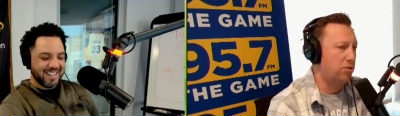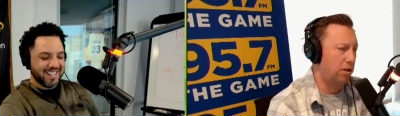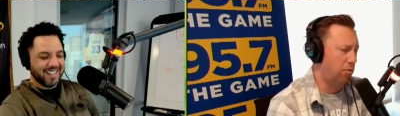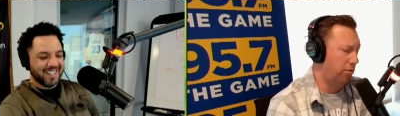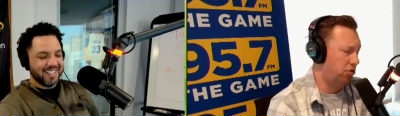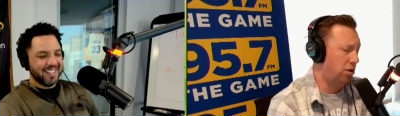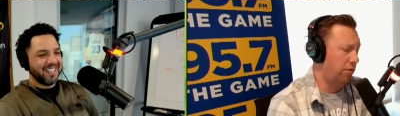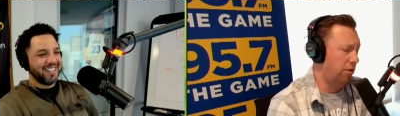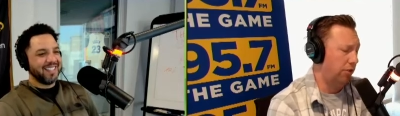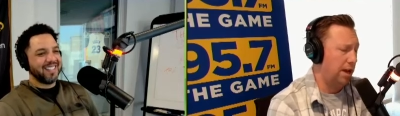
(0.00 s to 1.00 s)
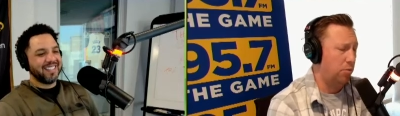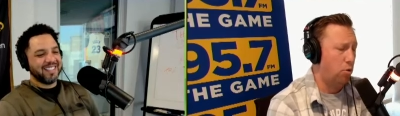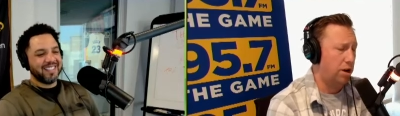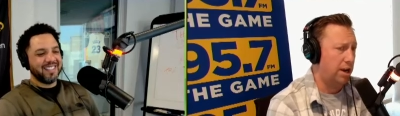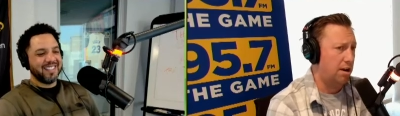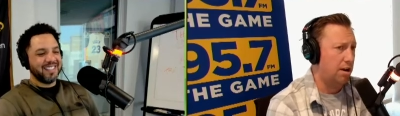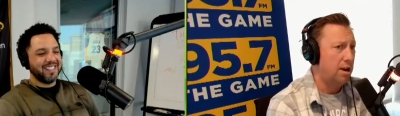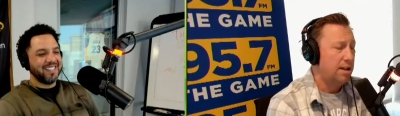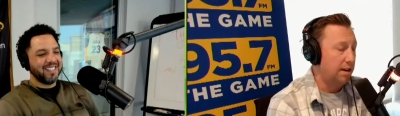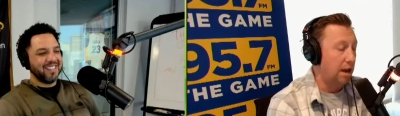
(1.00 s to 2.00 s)
Speaker 1: like, "Well, Joe, they only had one error."
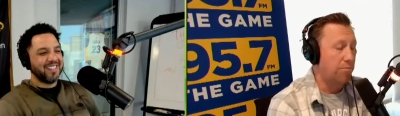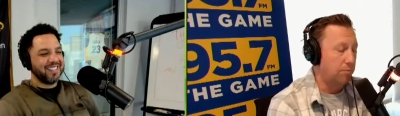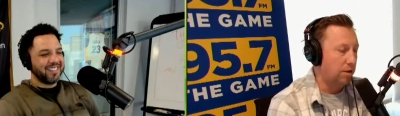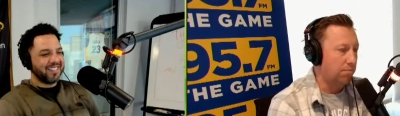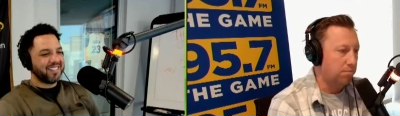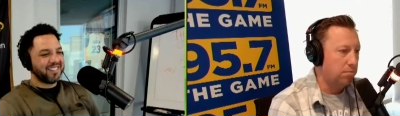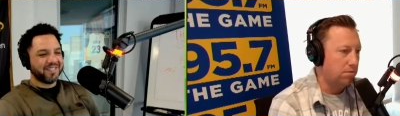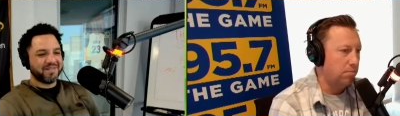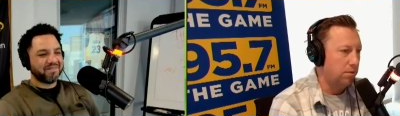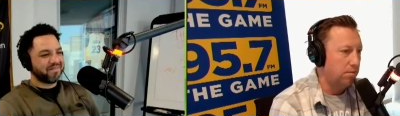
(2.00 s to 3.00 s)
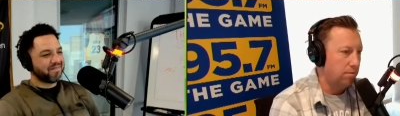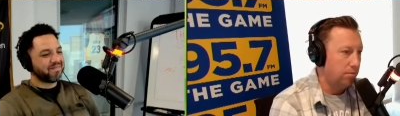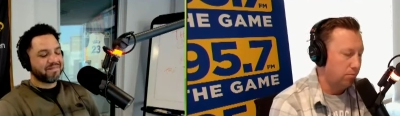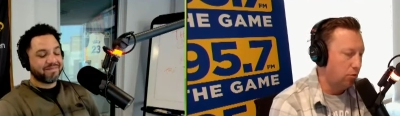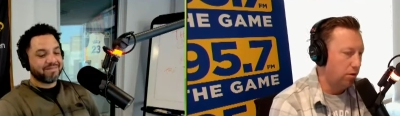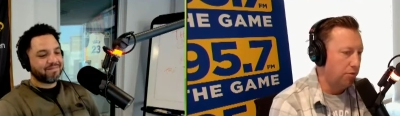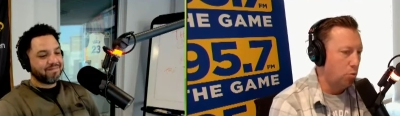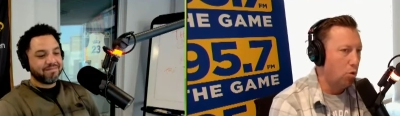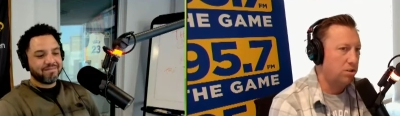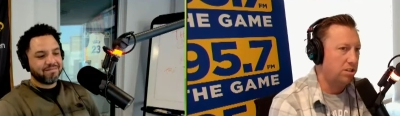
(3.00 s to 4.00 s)
Now they're one of the
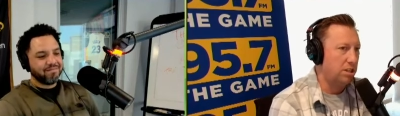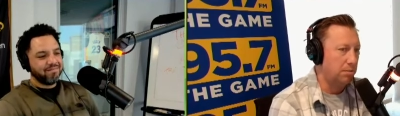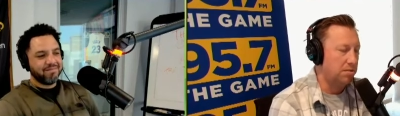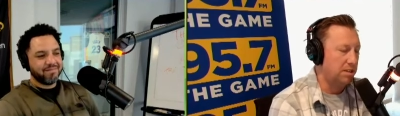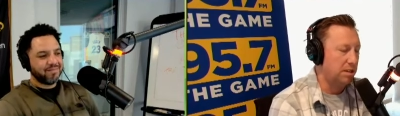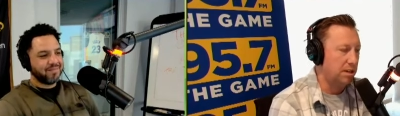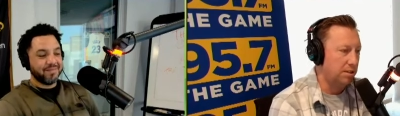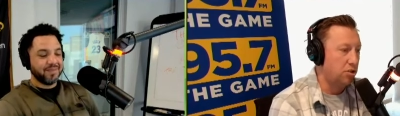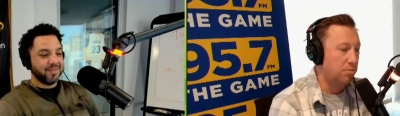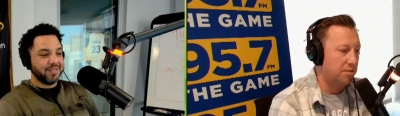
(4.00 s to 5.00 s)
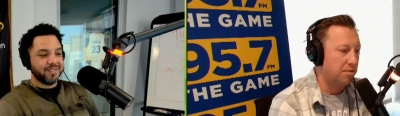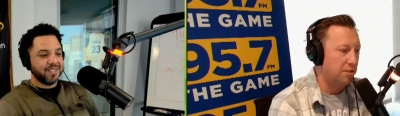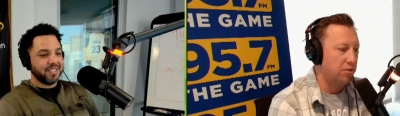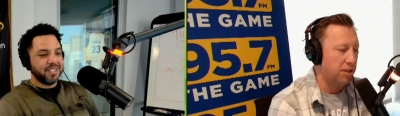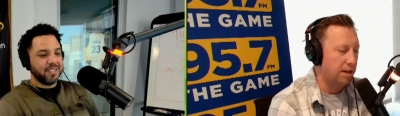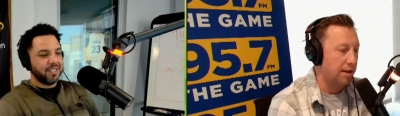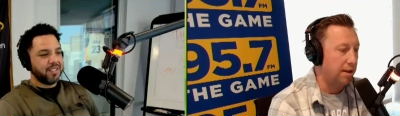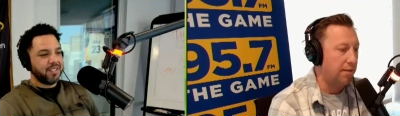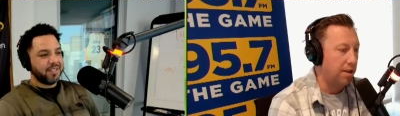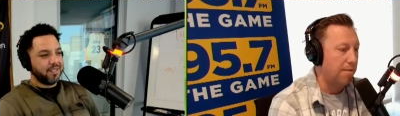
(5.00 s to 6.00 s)
worst teams in, terms of fielding and,
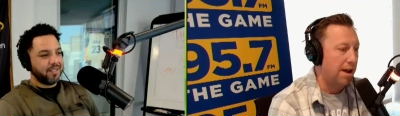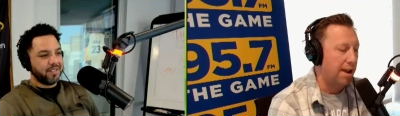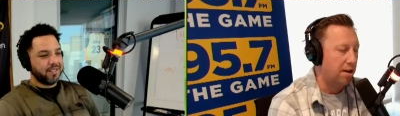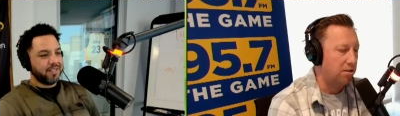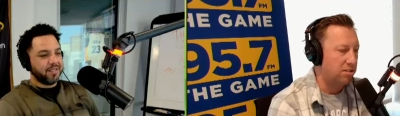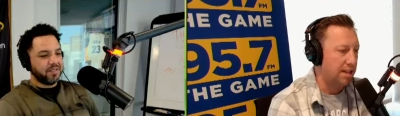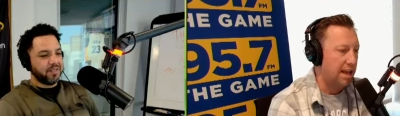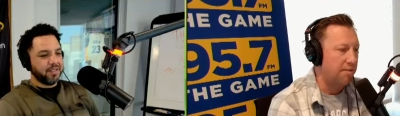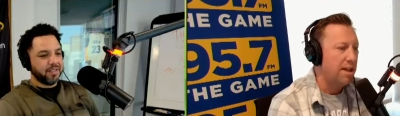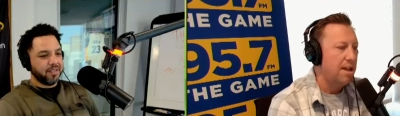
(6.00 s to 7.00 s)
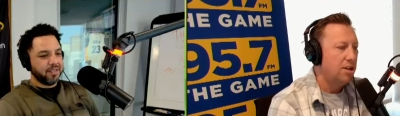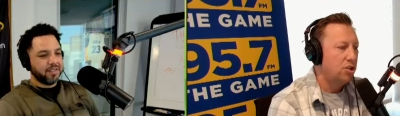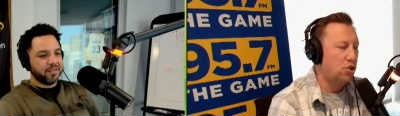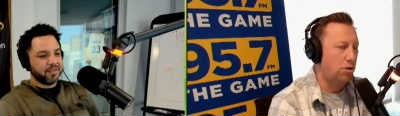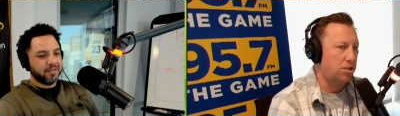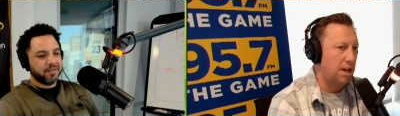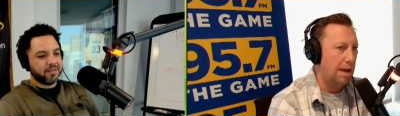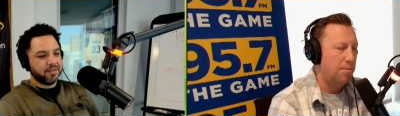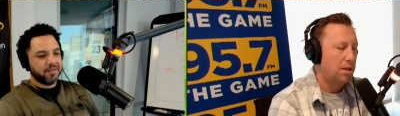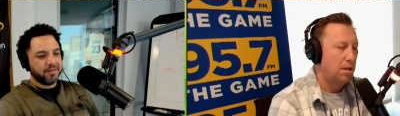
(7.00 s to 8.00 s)
and the amount of errors that they have.
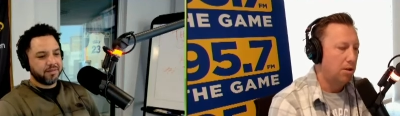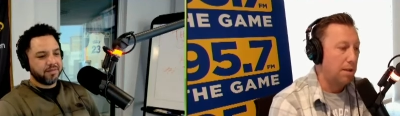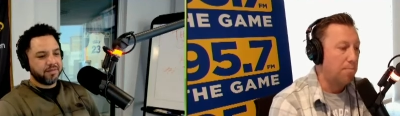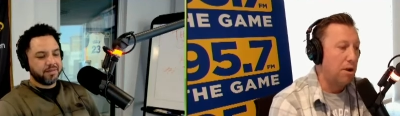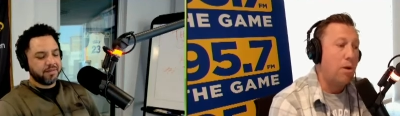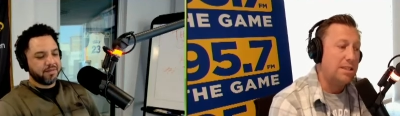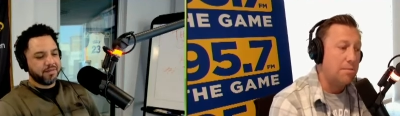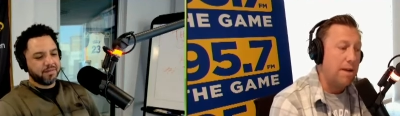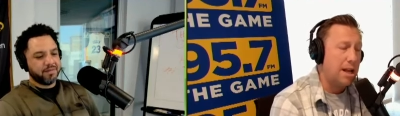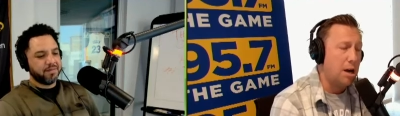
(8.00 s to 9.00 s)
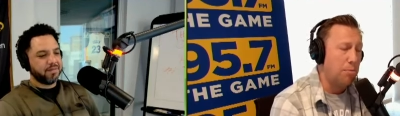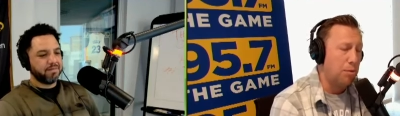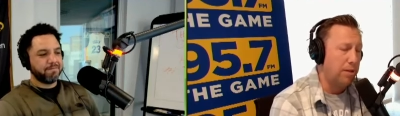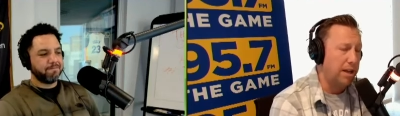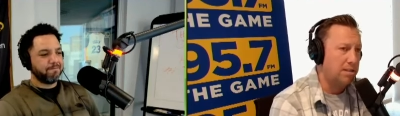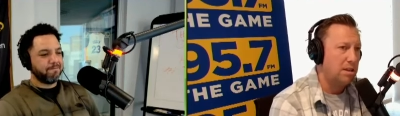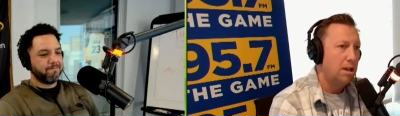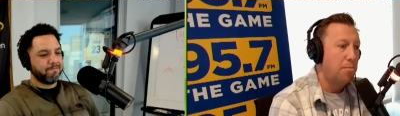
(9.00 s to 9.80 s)
Shortstop. Okay, Brett Wisely made a couple of plays, but